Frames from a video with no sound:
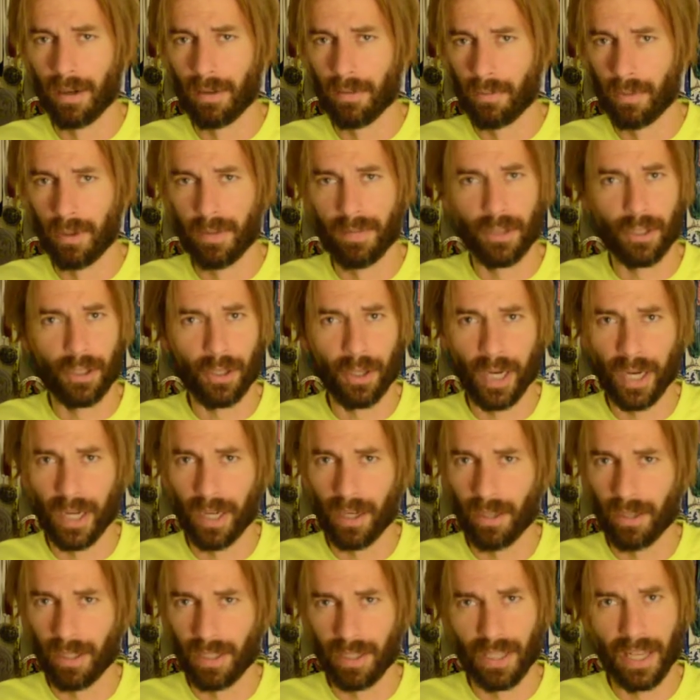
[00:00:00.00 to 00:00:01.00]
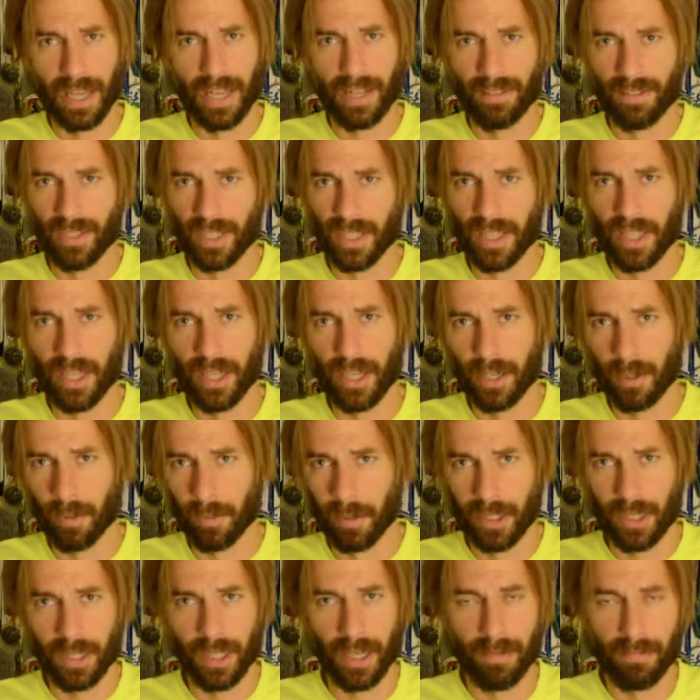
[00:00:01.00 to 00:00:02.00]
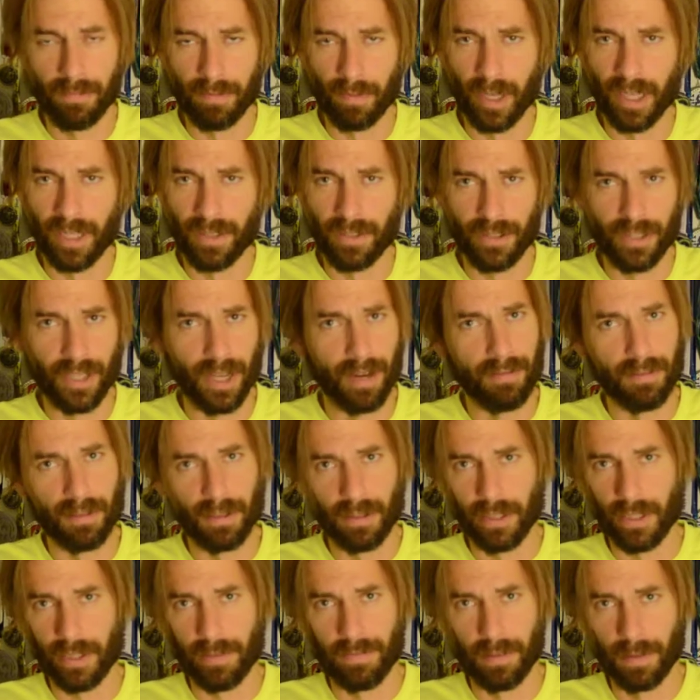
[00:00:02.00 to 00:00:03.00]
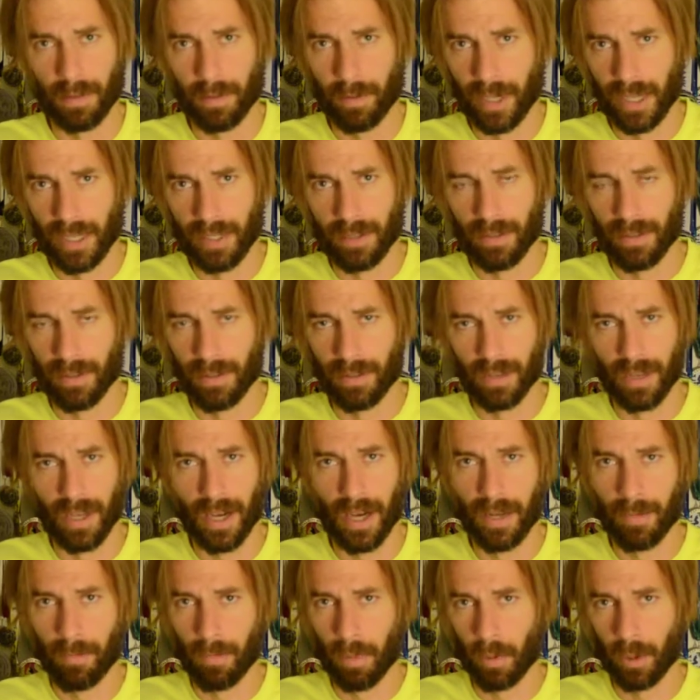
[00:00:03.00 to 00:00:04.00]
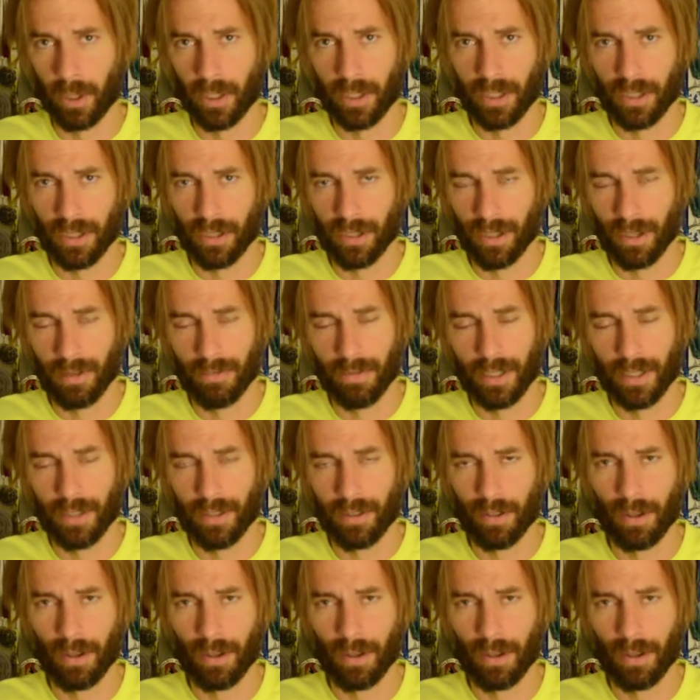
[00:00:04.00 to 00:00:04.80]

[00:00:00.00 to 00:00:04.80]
river trail in Lansing here, which I've run several different races on portions of it,